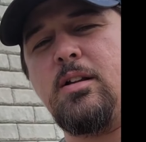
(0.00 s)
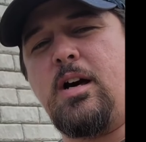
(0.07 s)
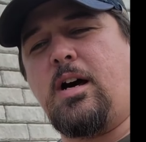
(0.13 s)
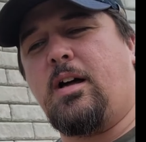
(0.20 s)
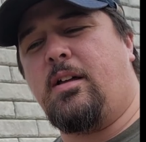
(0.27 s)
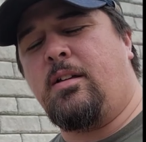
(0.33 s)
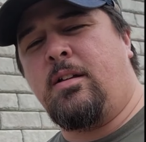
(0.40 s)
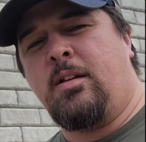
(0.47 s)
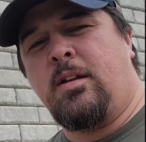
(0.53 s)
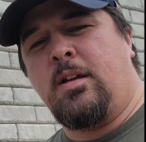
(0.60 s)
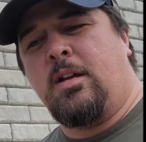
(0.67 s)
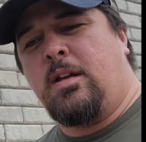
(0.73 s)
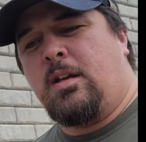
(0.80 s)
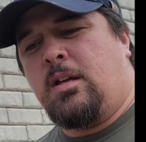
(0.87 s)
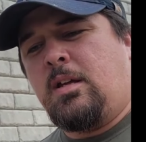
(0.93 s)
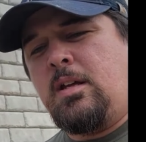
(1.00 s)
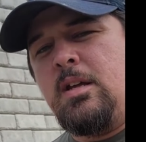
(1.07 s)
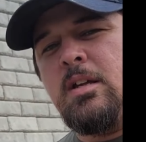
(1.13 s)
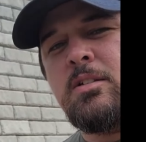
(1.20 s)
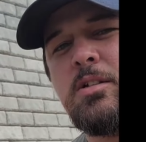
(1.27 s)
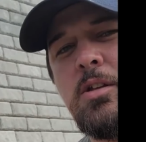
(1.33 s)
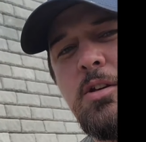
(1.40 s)
lot.
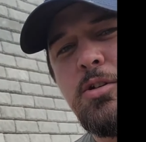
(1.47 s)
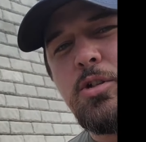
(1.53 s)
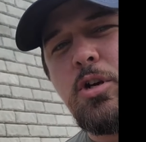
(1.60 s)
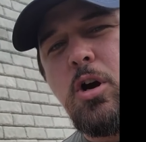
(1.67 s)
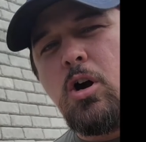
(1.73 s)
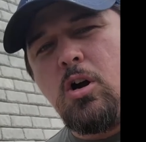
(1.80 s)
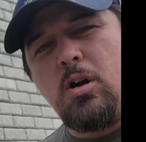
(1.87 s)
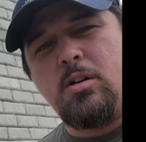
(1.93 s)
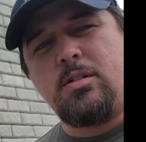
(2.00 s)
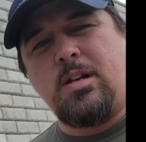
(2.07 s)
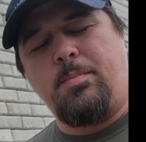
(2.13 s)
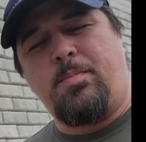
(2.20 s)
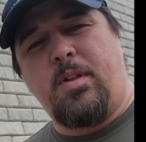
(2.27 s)
So there's cars up